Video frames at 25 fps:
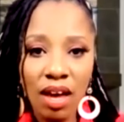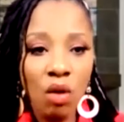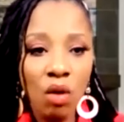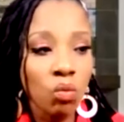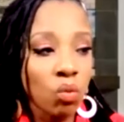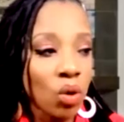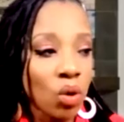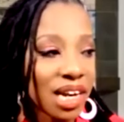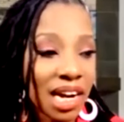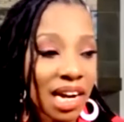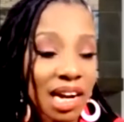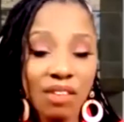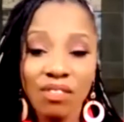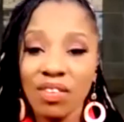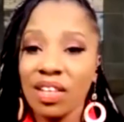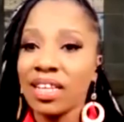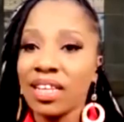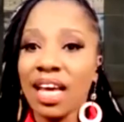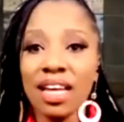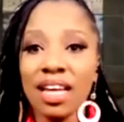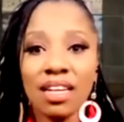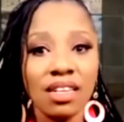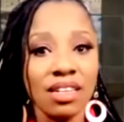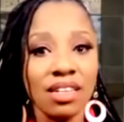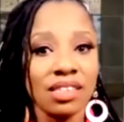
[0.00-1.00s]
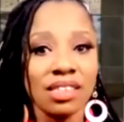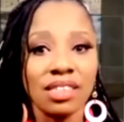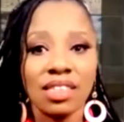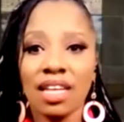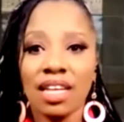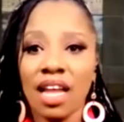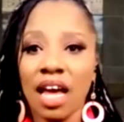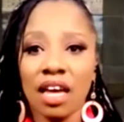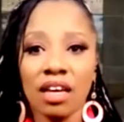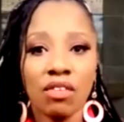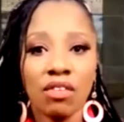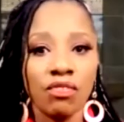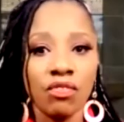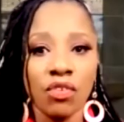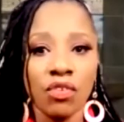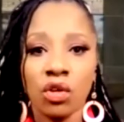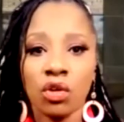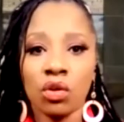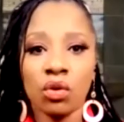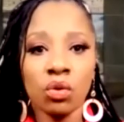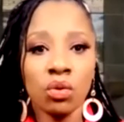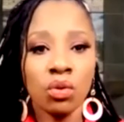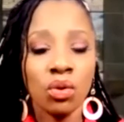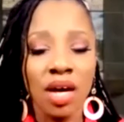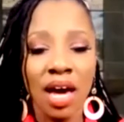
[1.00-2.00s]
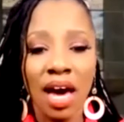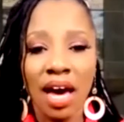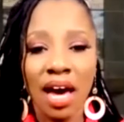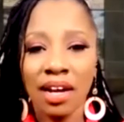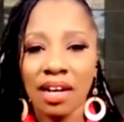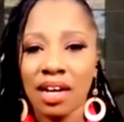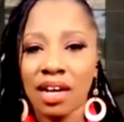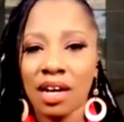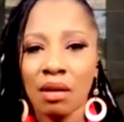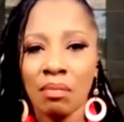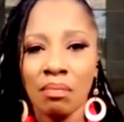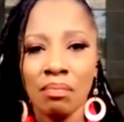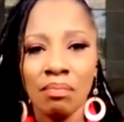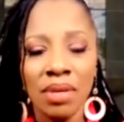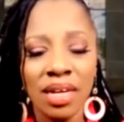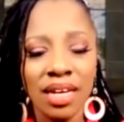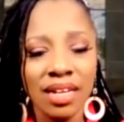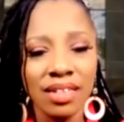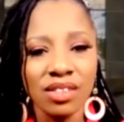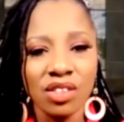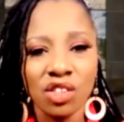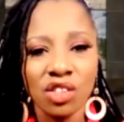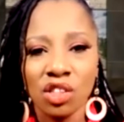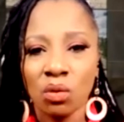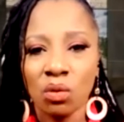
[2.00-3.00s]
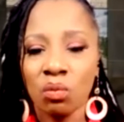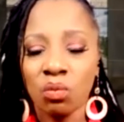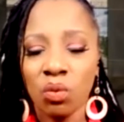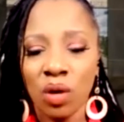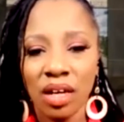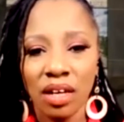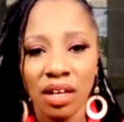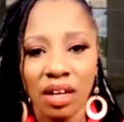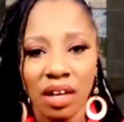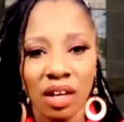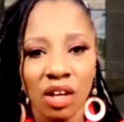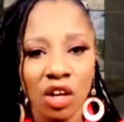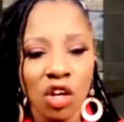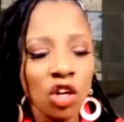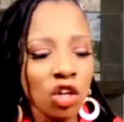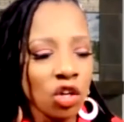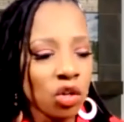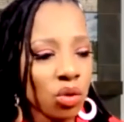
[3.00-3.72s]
Whatever that looks like for you, you got to commit to winning.